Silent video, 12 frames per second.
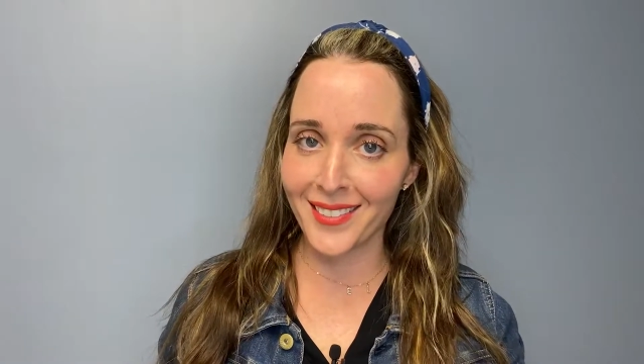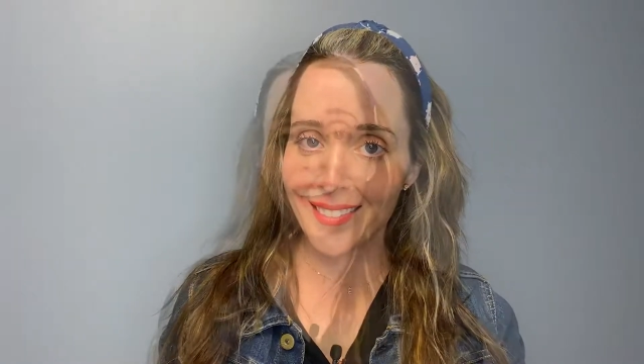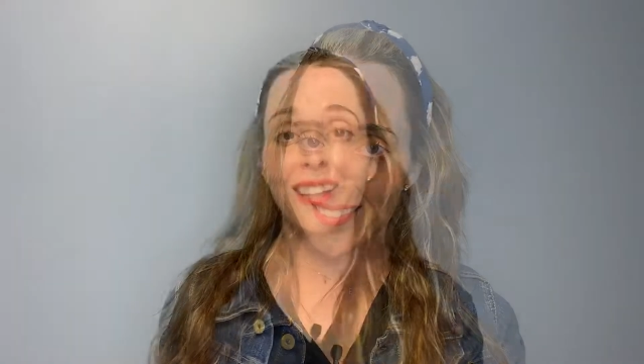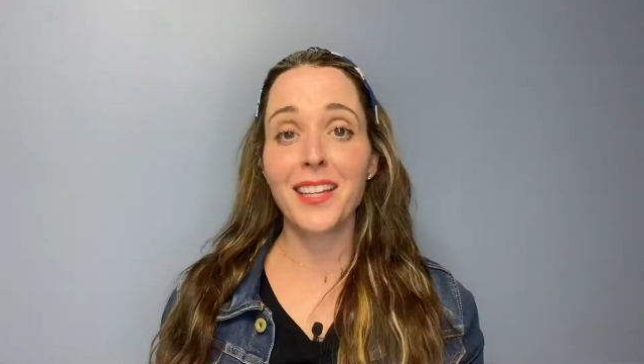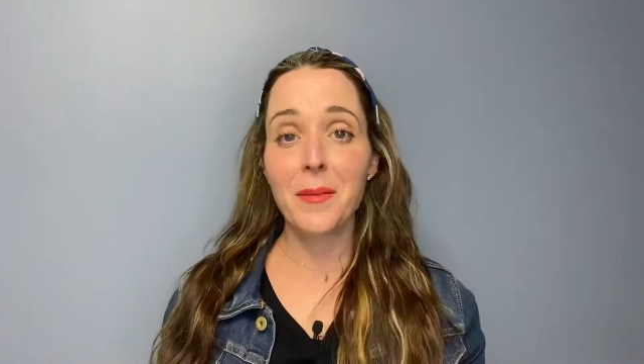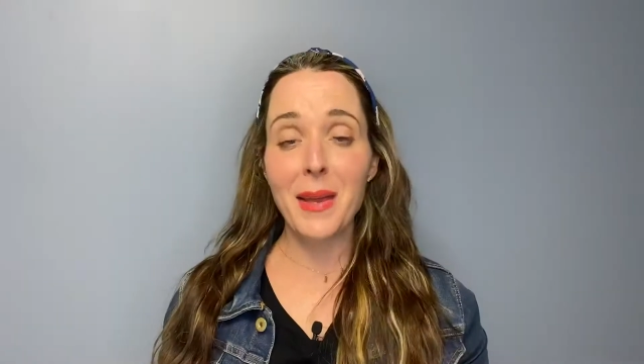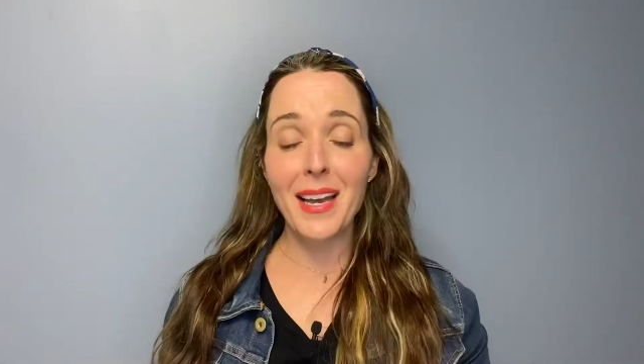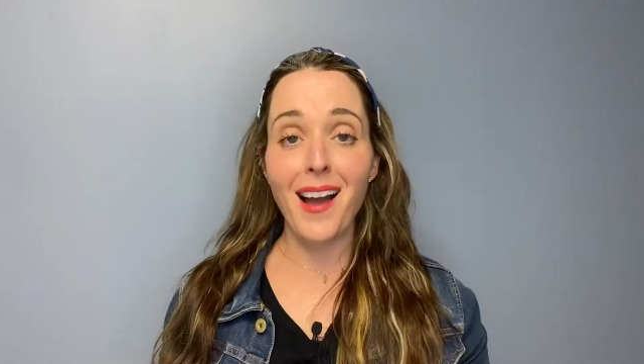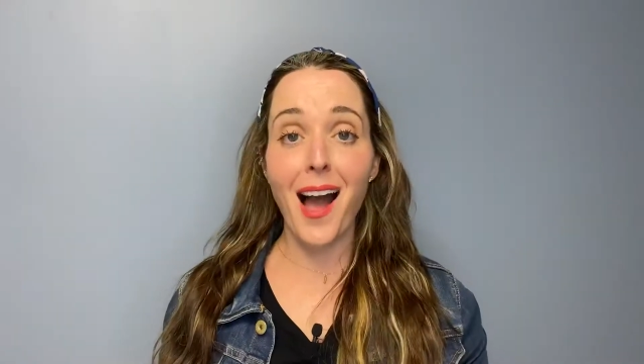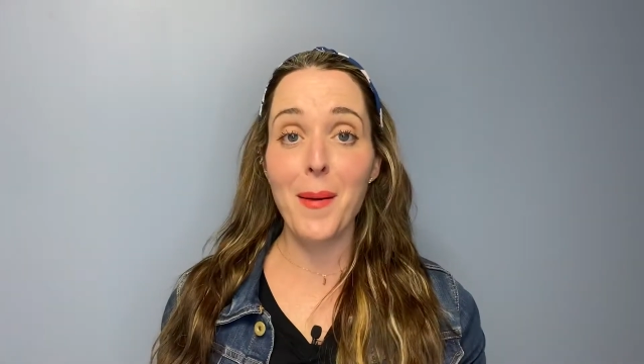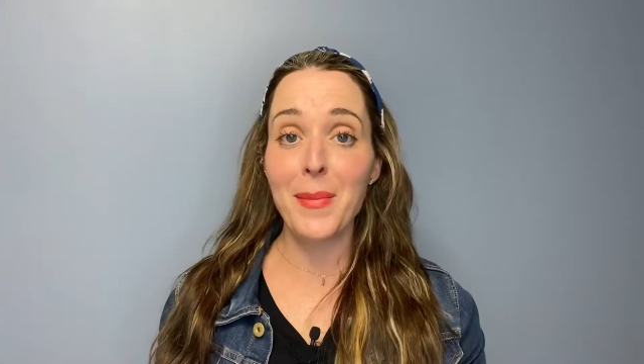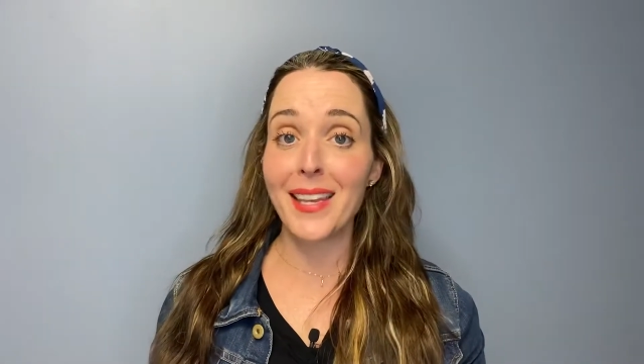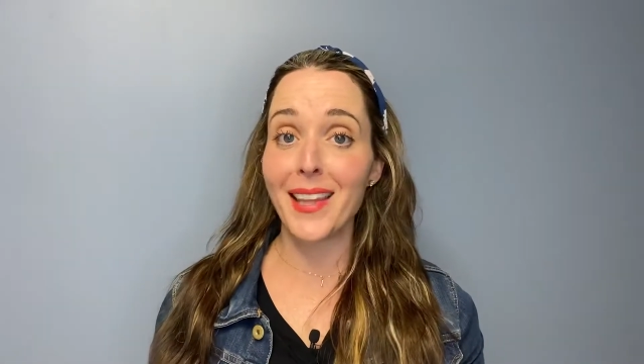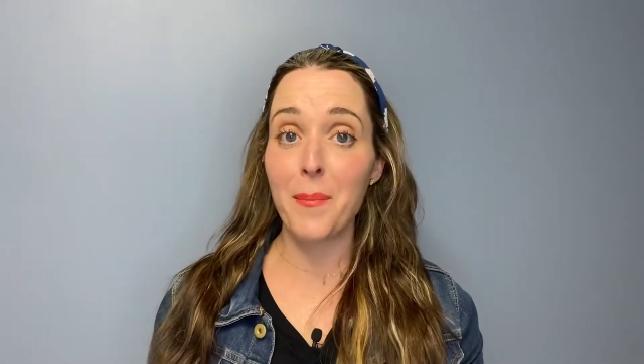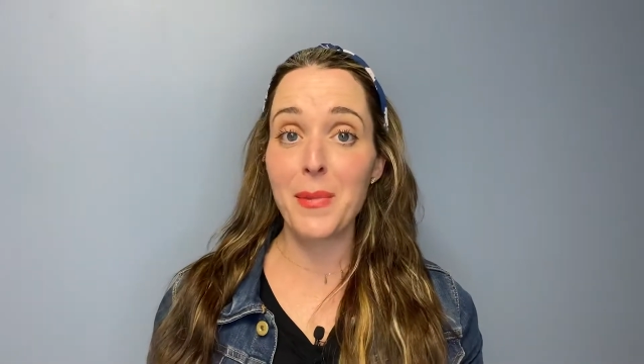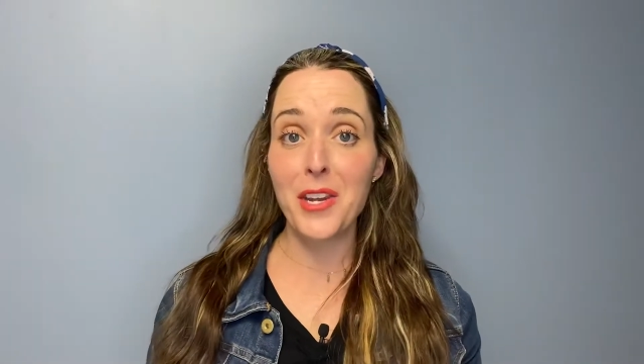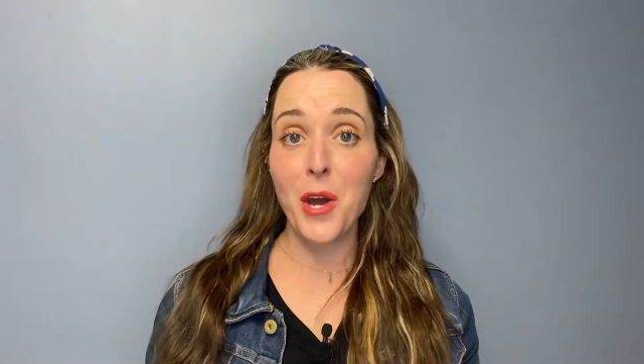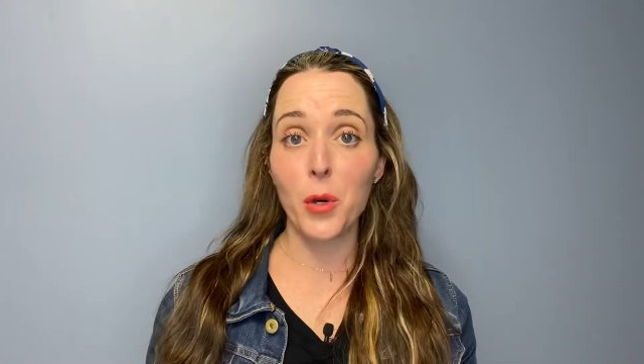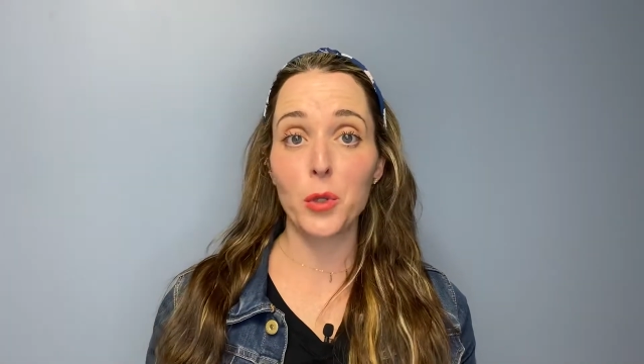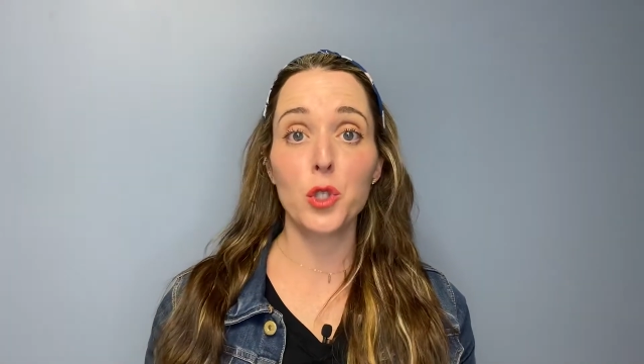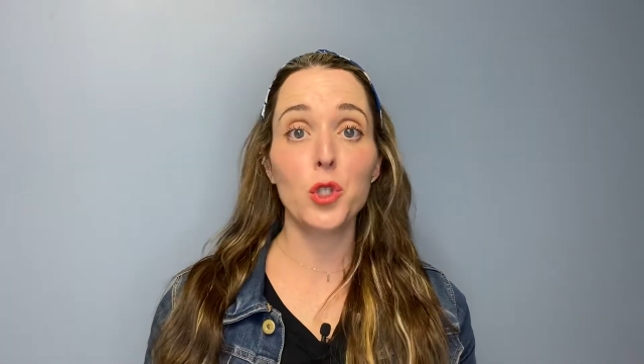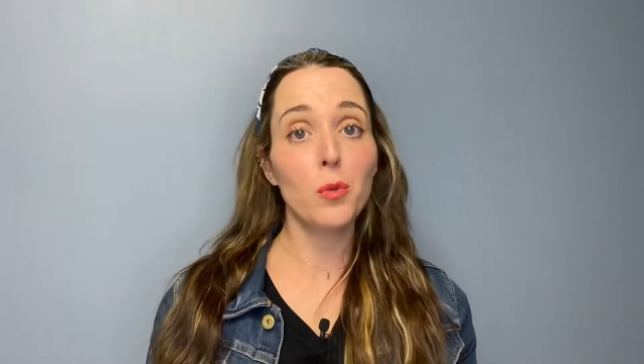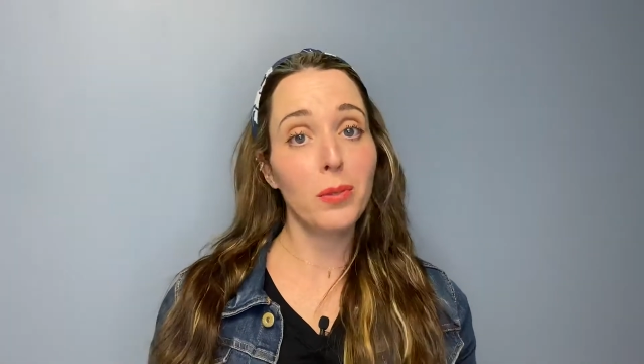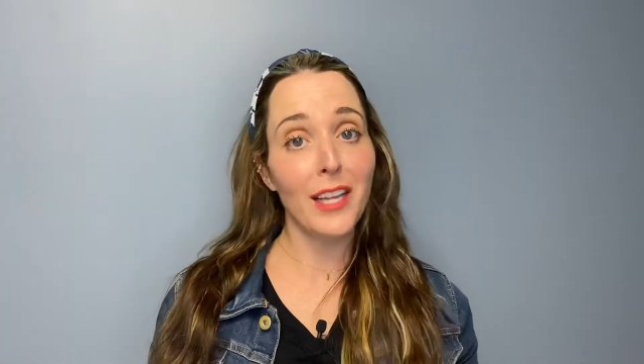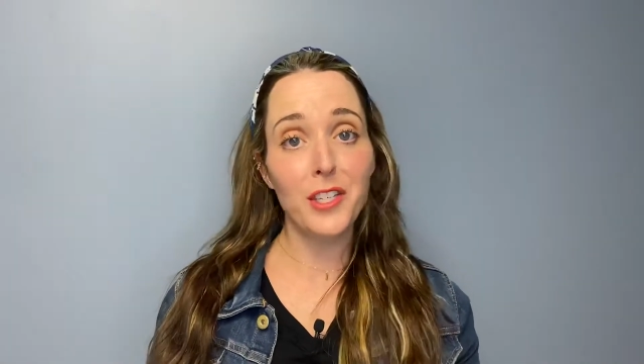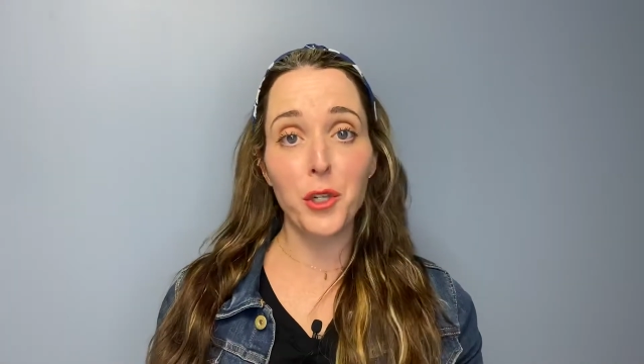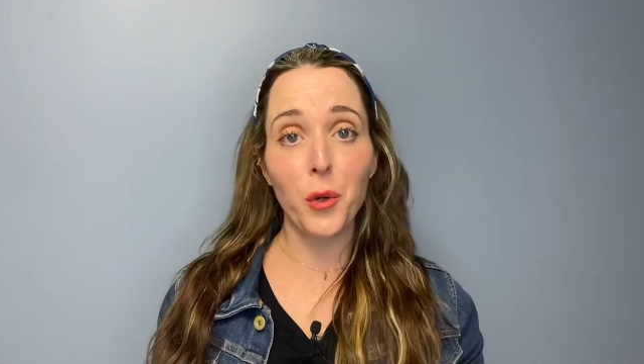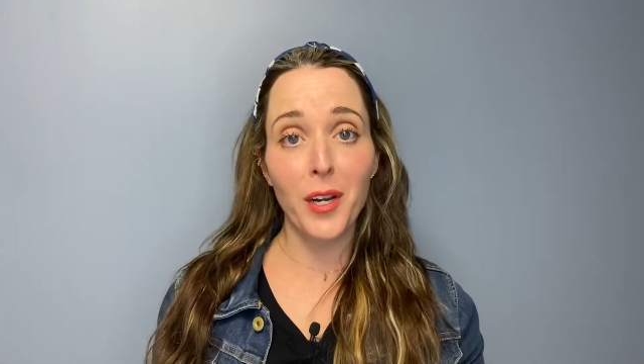Leave me a comment, let me know, do you blend your own